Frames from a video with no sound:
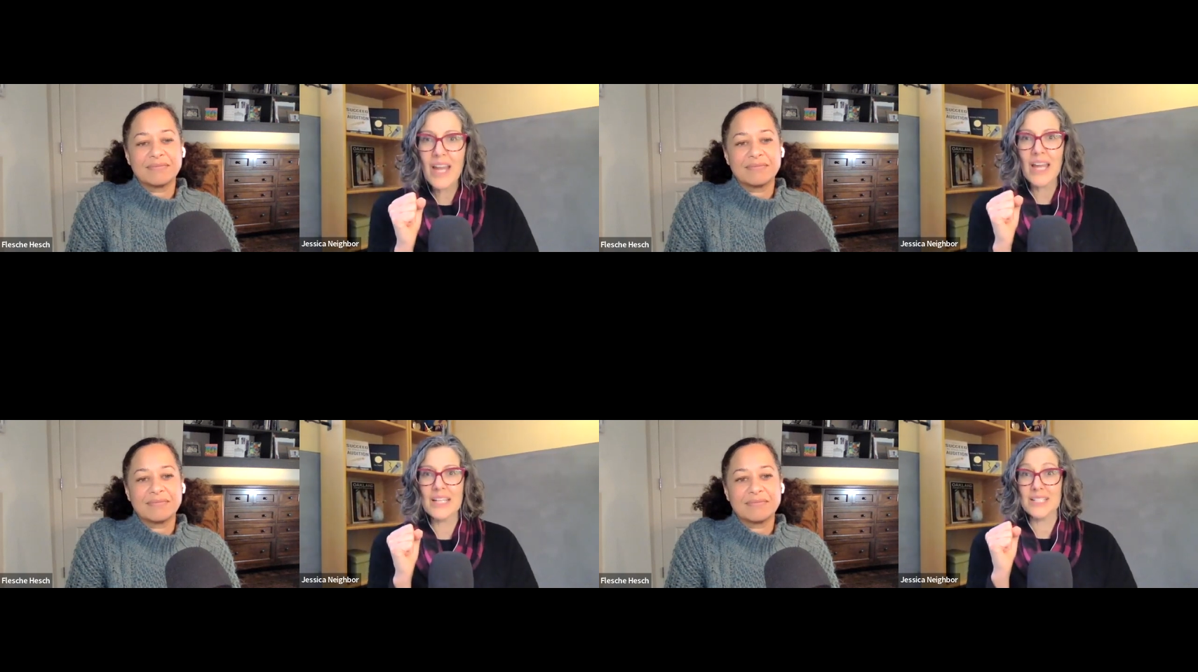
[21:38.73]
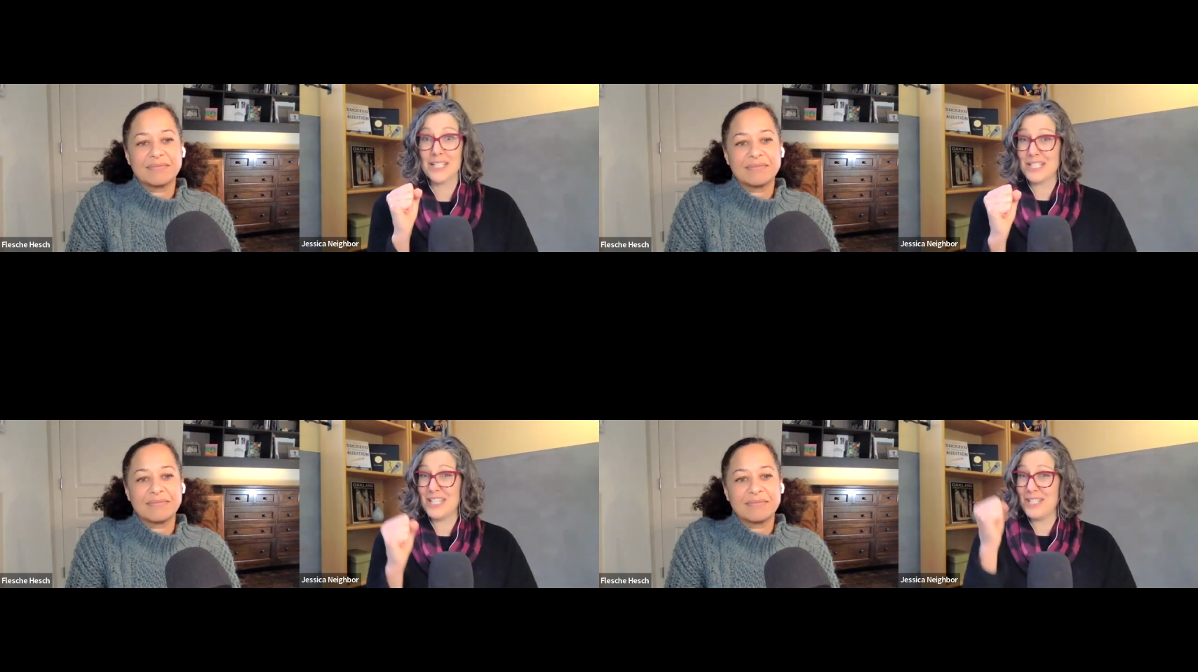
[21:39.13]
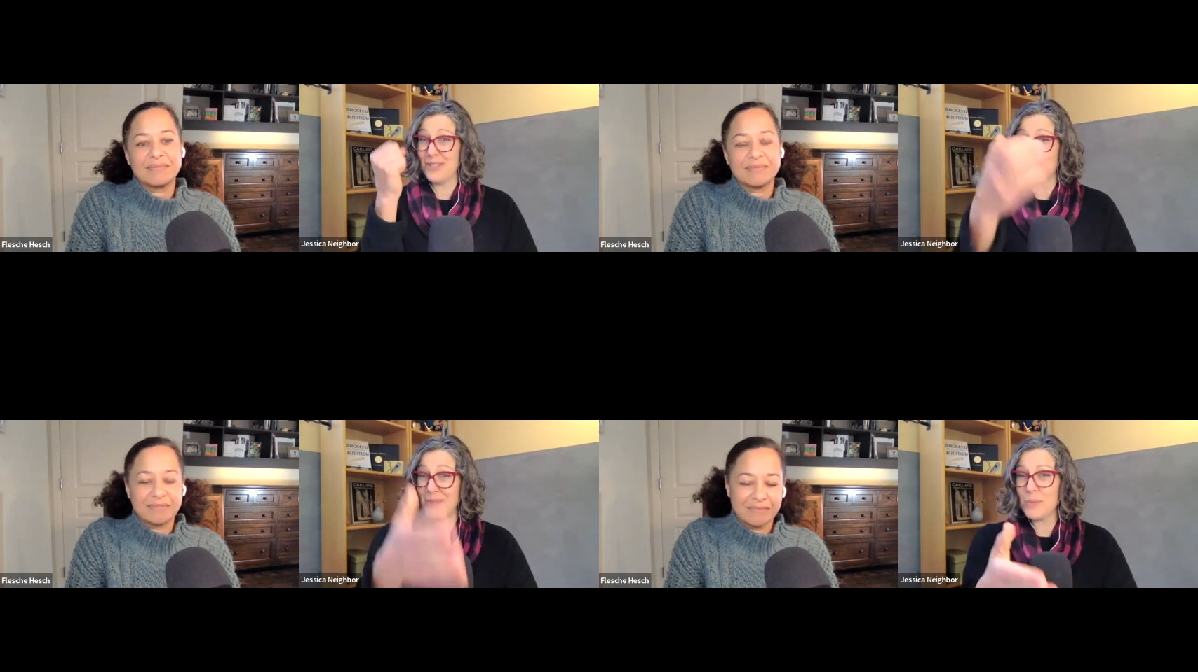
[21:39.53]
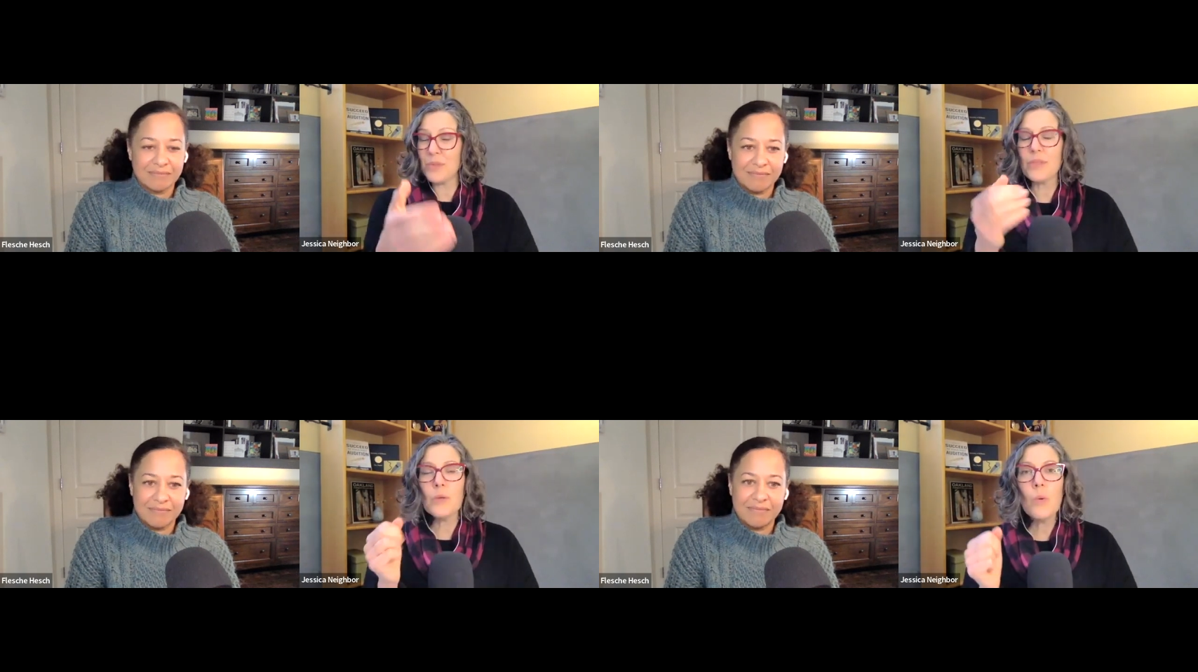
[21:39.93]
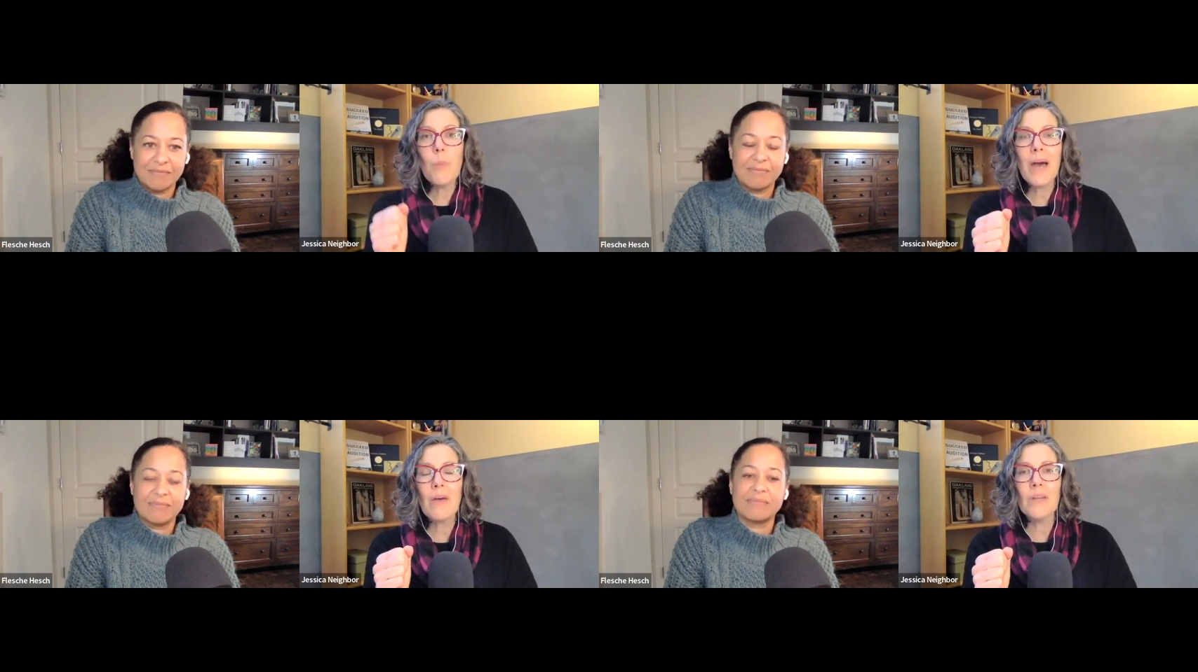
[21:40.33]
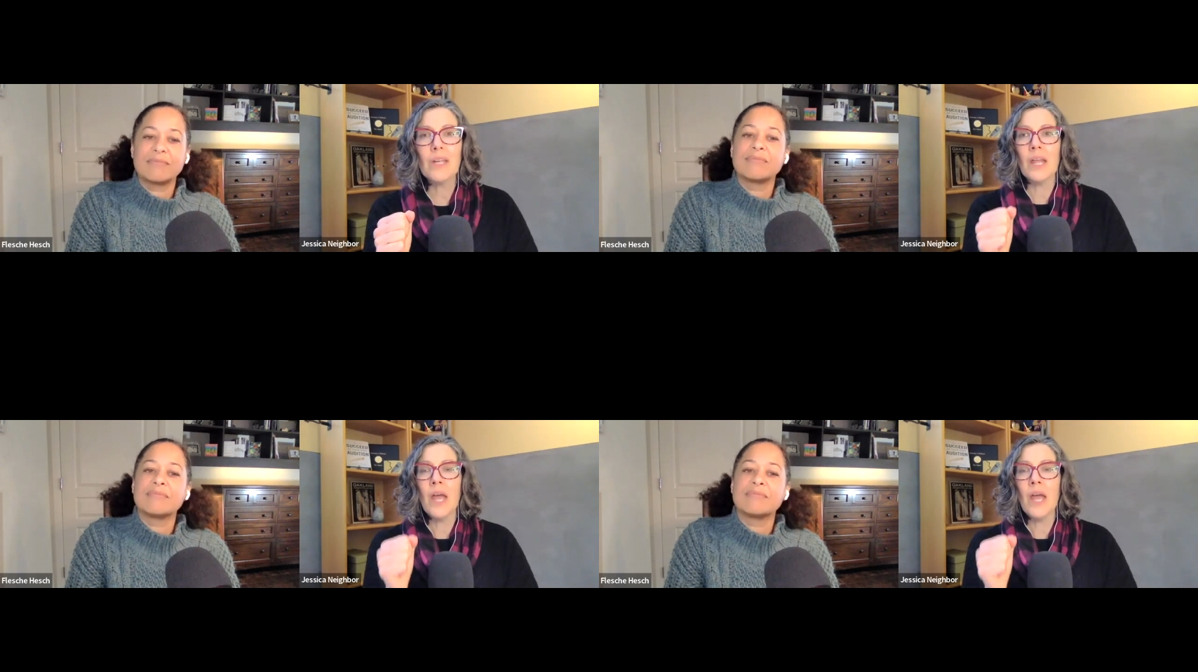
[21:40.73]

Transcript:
Speaker 1: I had to continue to meet with you about it,